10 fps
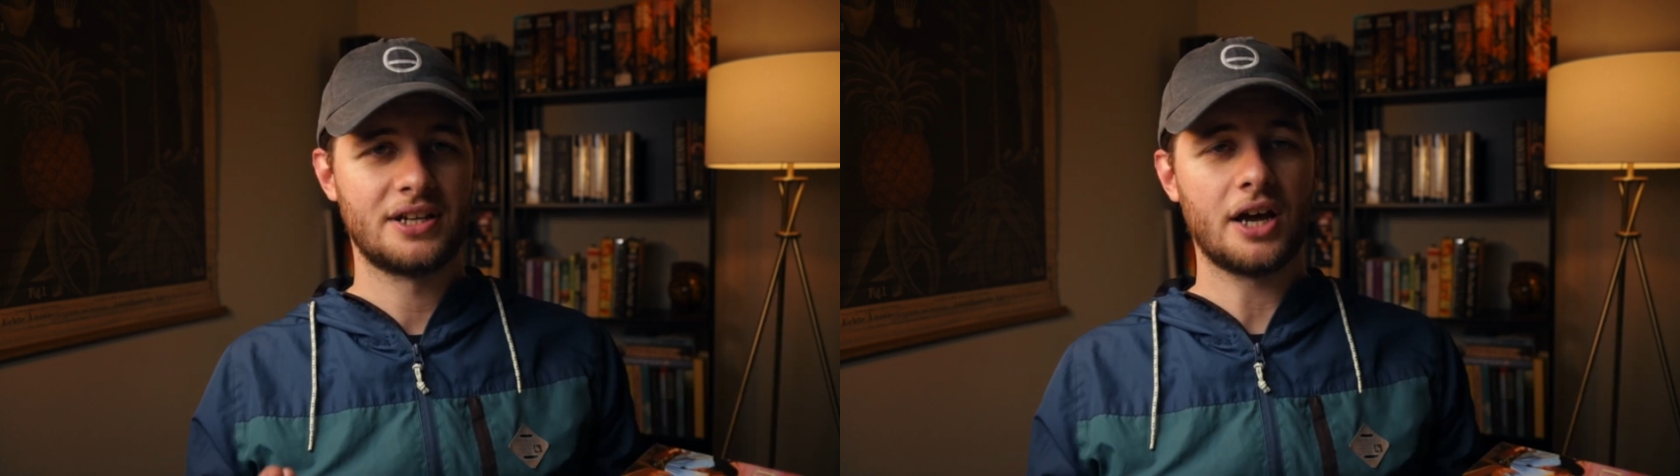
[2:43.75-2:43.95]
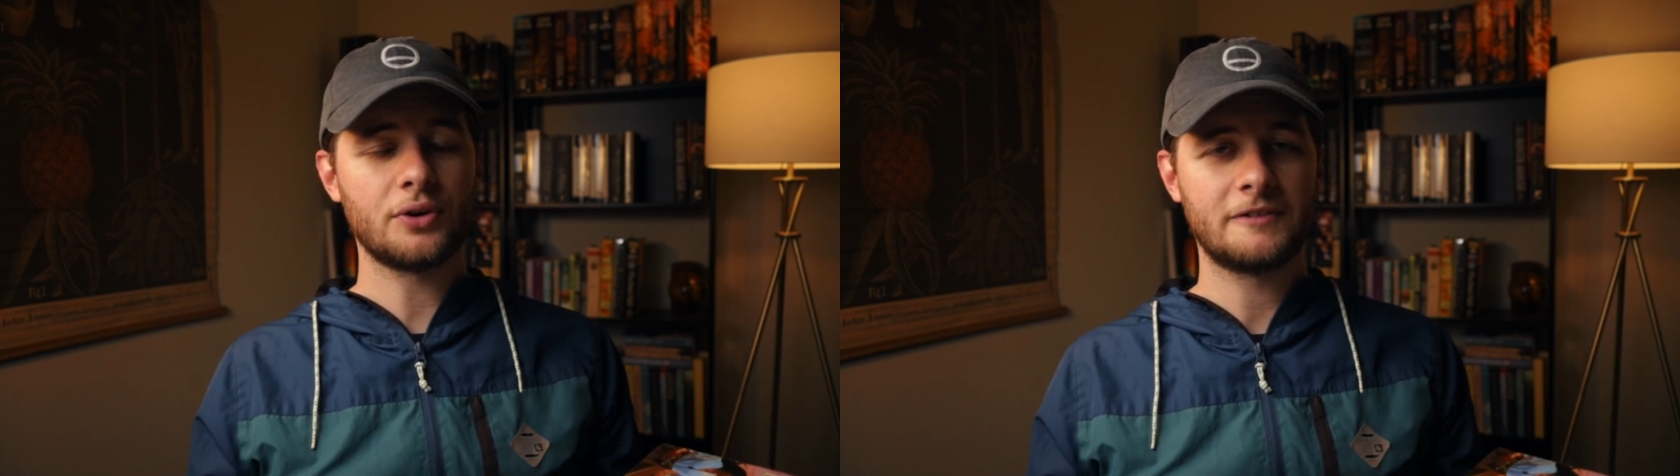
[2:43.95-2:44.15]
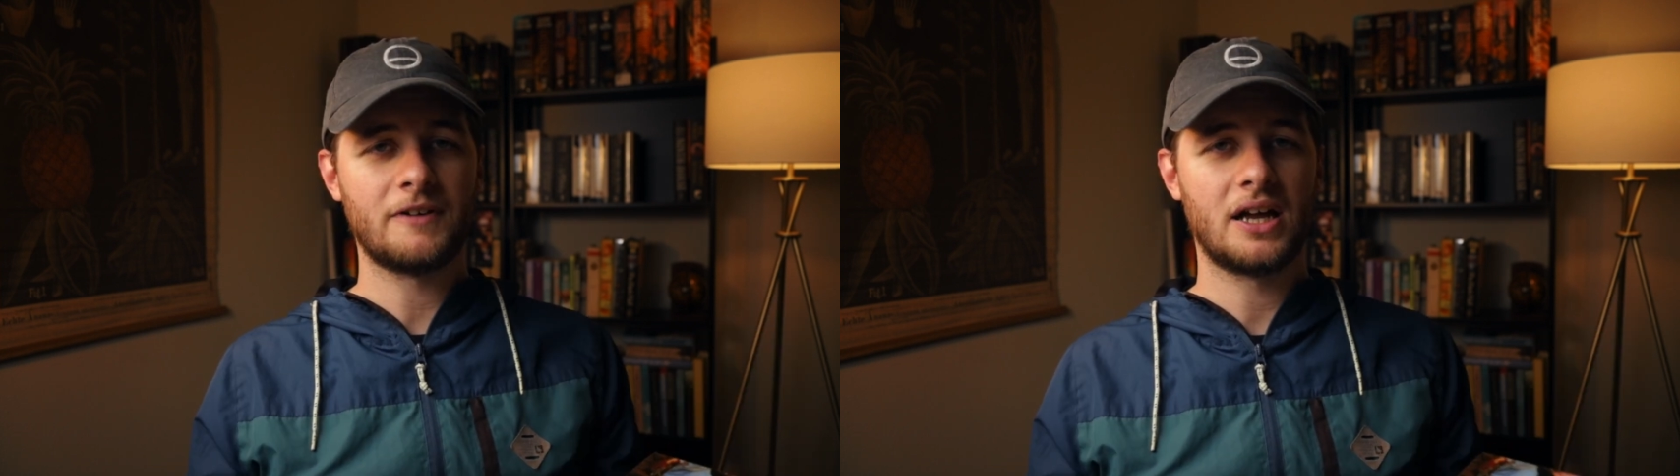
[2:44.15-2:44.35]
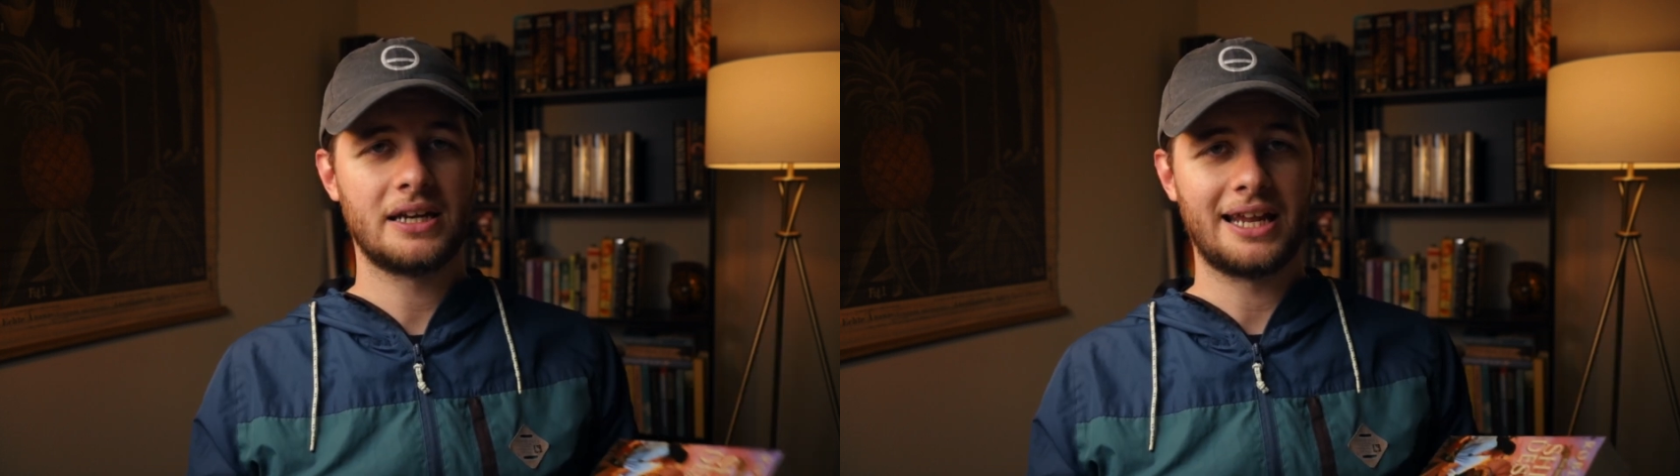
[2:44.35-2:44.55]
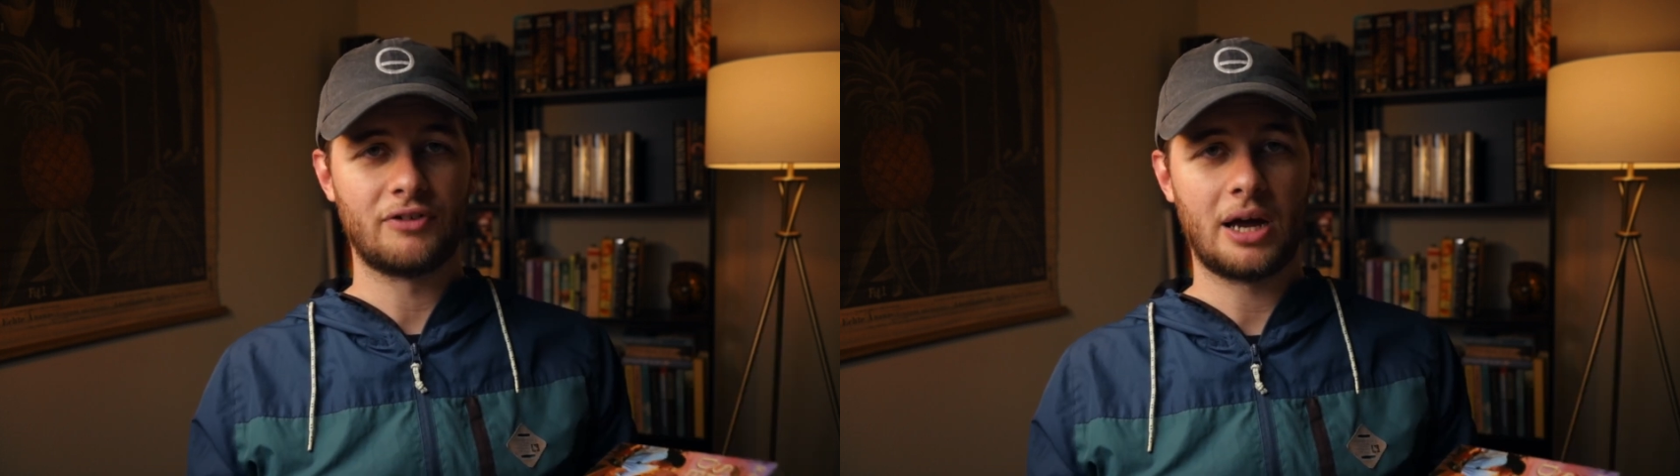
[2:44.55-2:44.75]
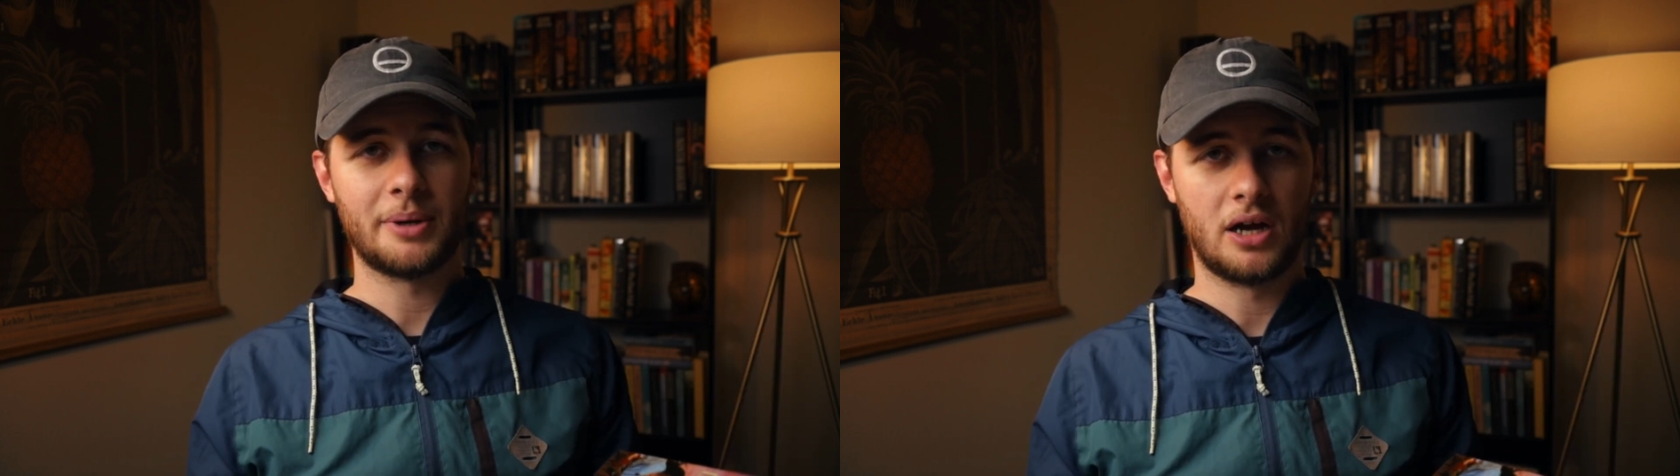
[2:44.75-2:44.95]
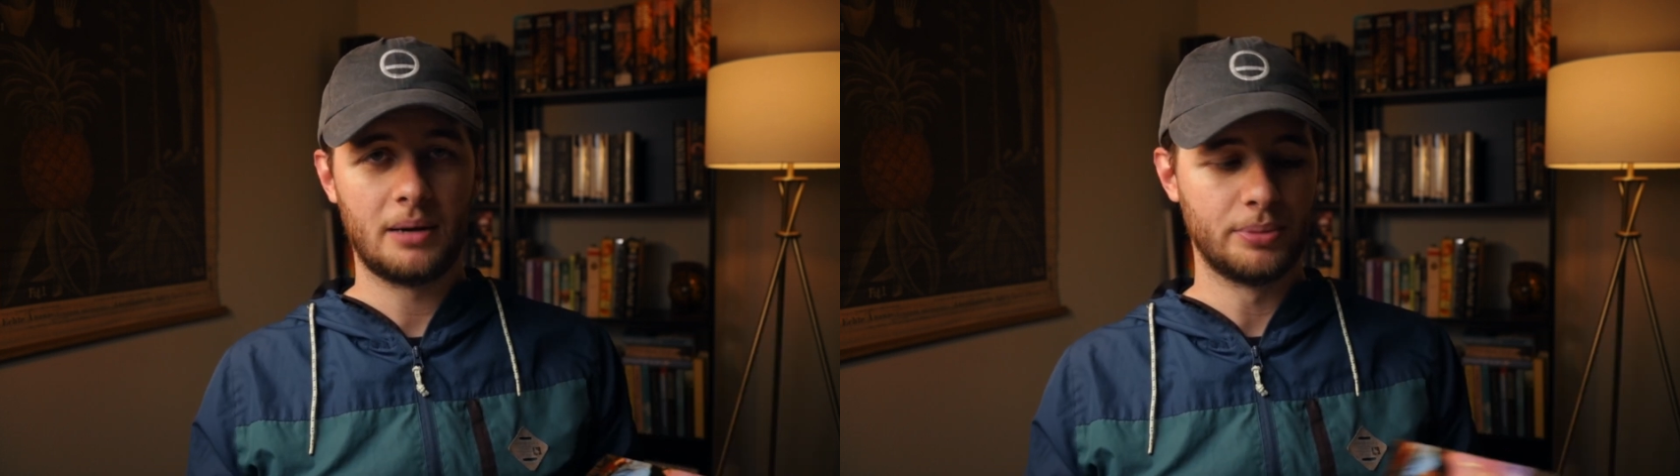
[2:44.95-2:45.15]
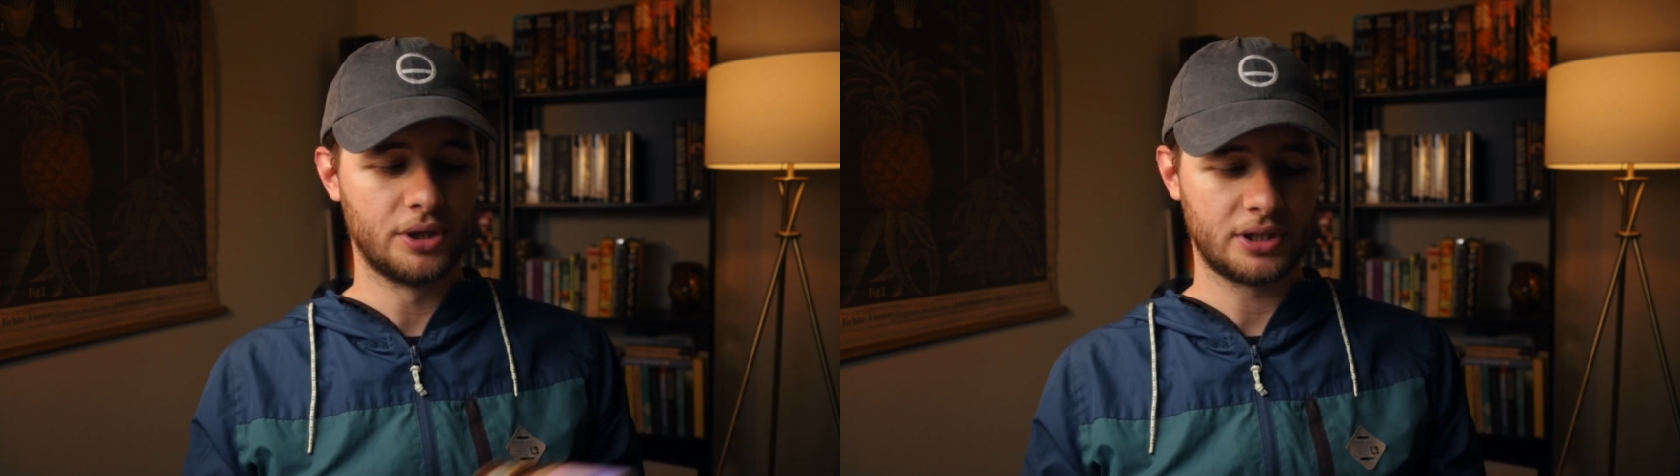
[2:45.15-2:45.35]
to not only find a Robin
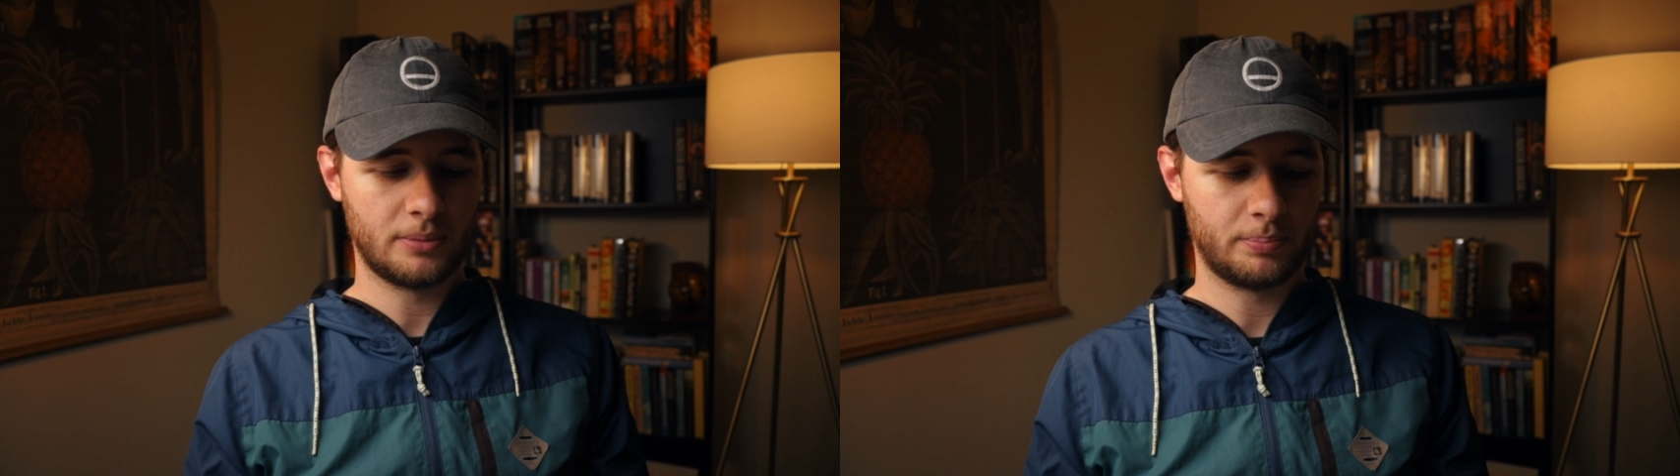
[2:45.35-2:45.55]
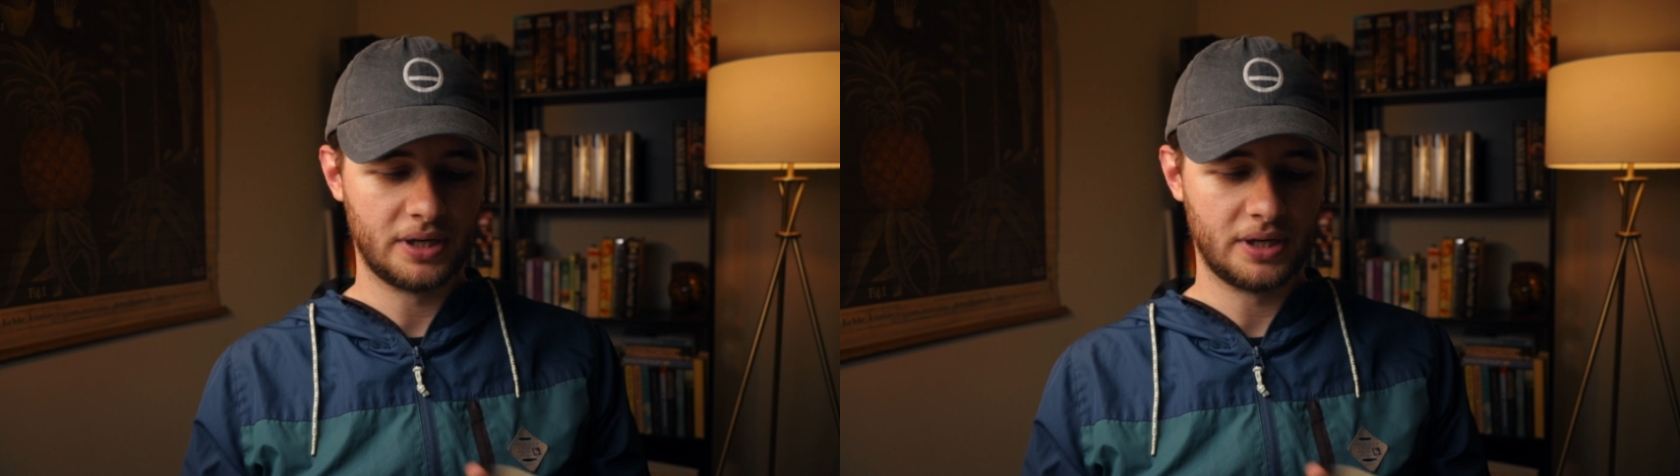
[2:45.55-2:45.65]
Hobb book,